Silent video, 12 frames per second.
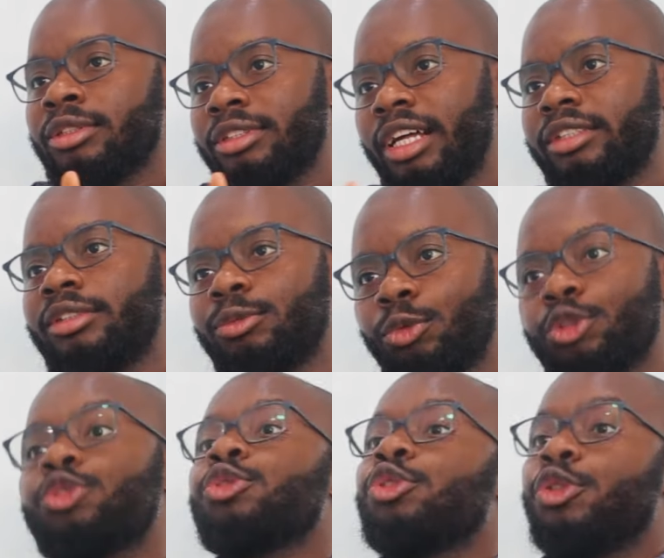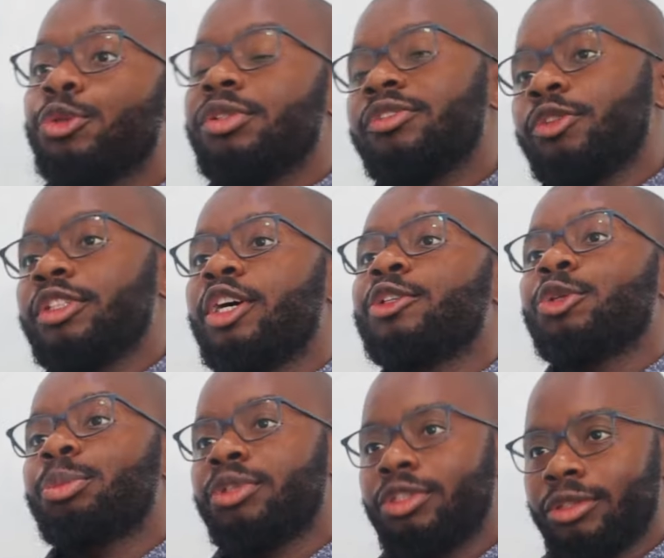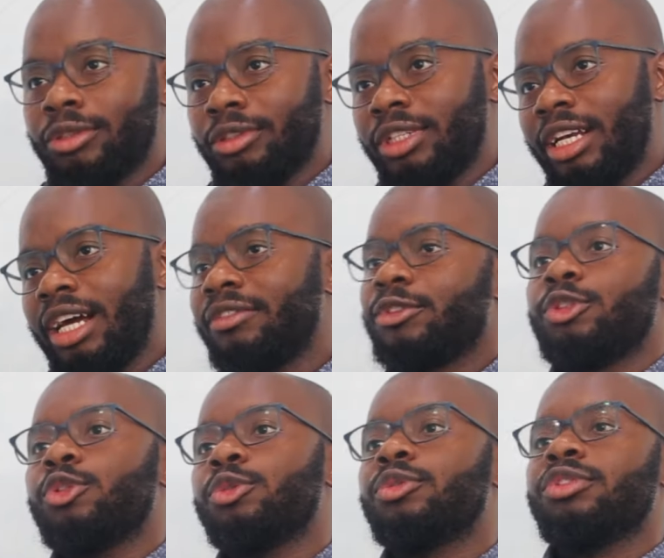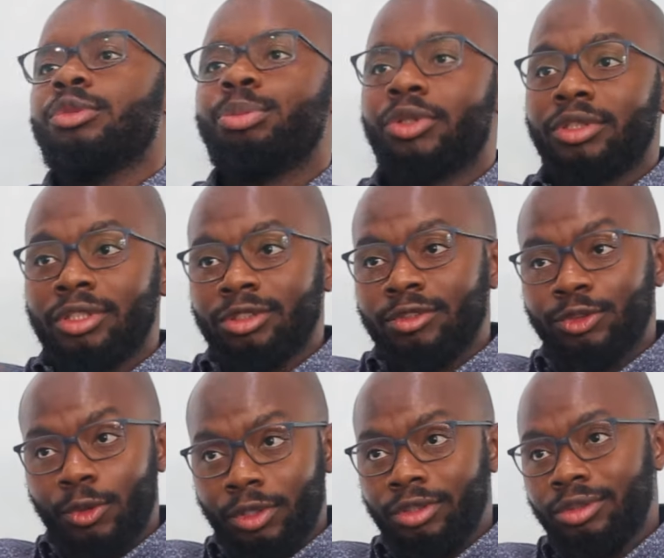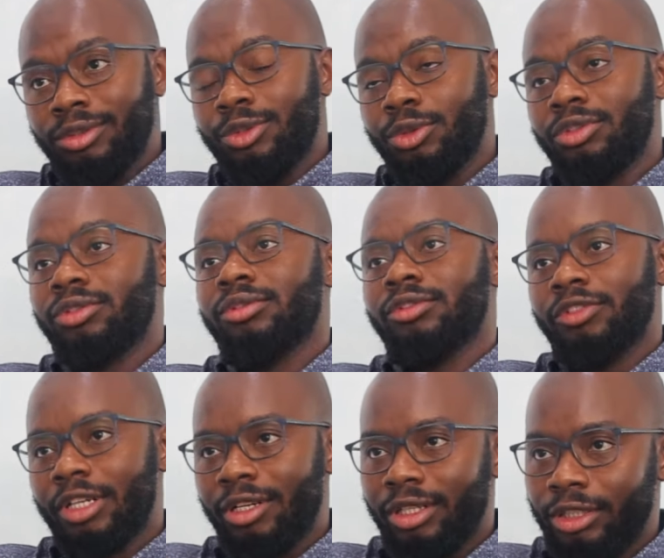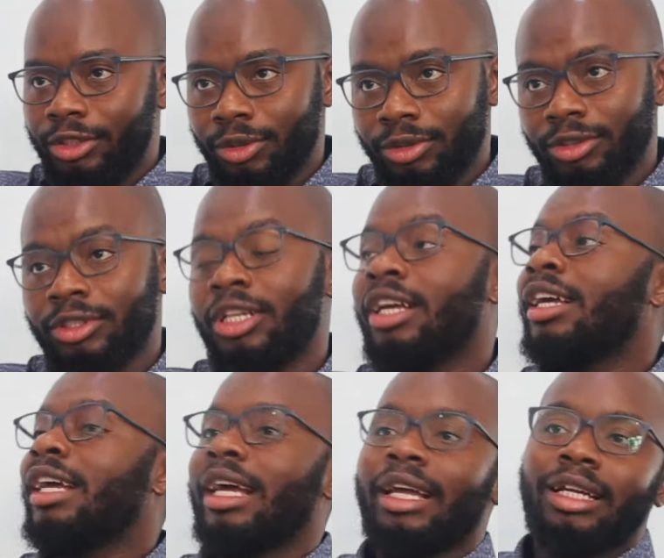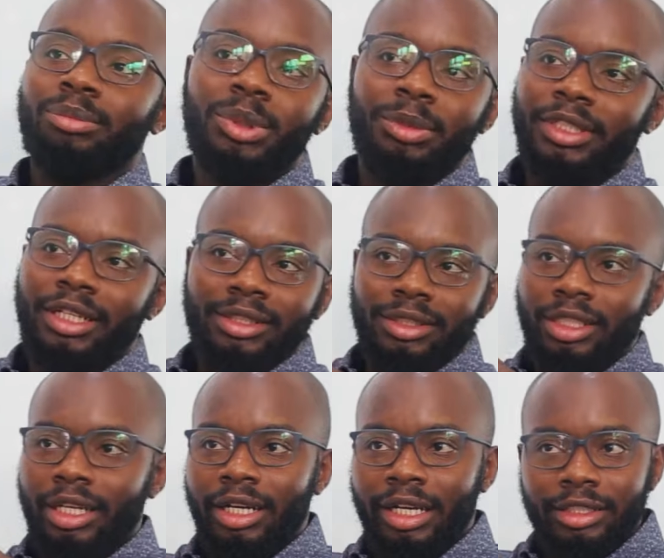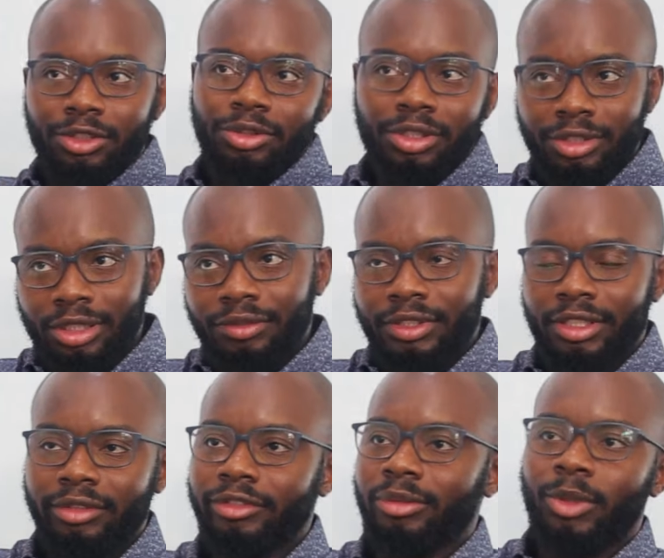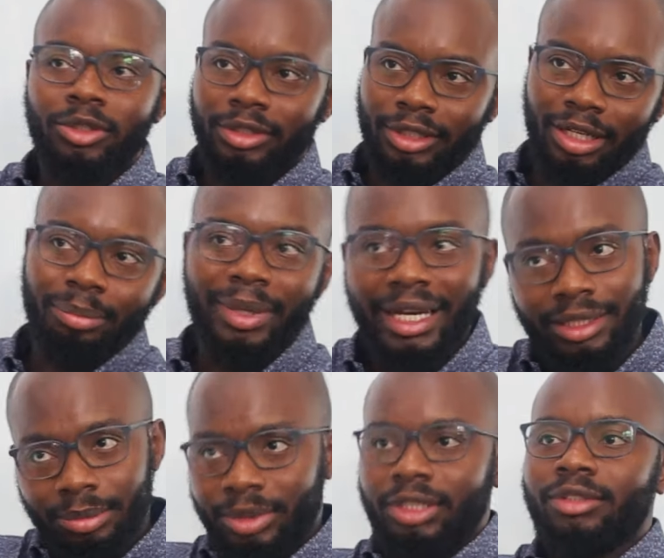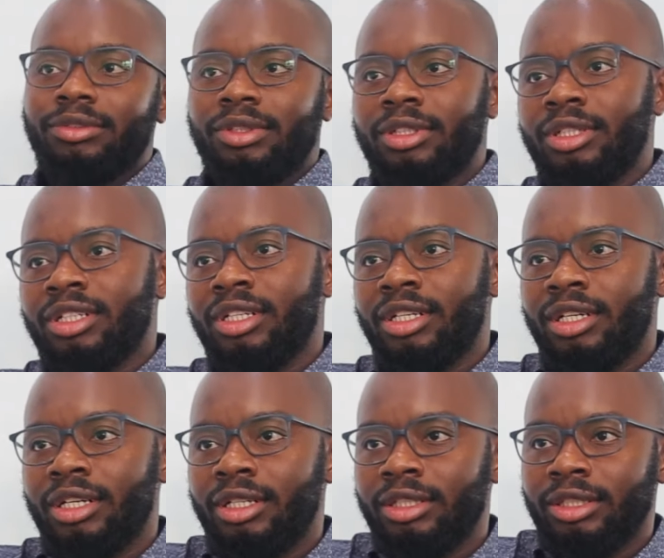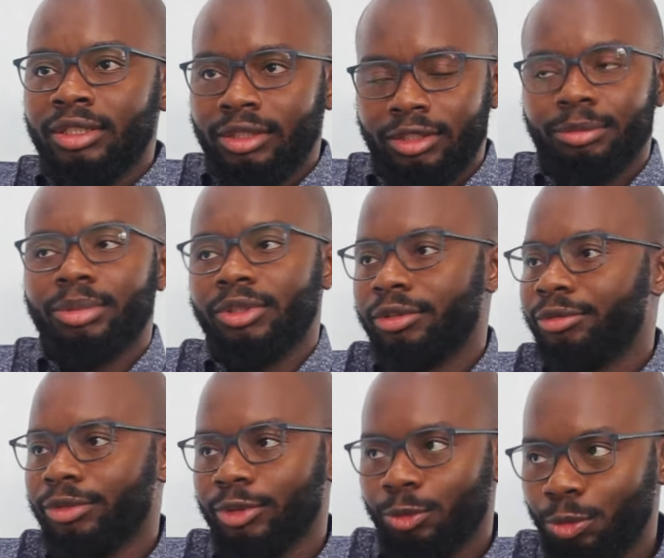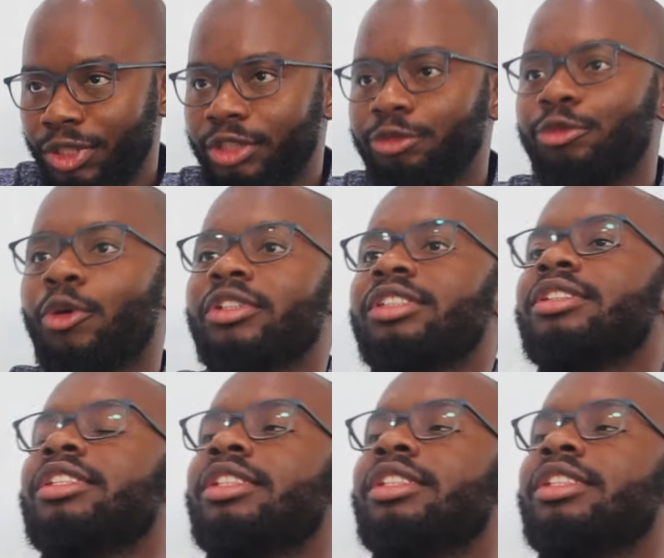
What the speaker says: that wants to use it for their own operations and have to go through the process of talking to those regulators and maybe getting their end user certificate from ONSA by themselves. But we running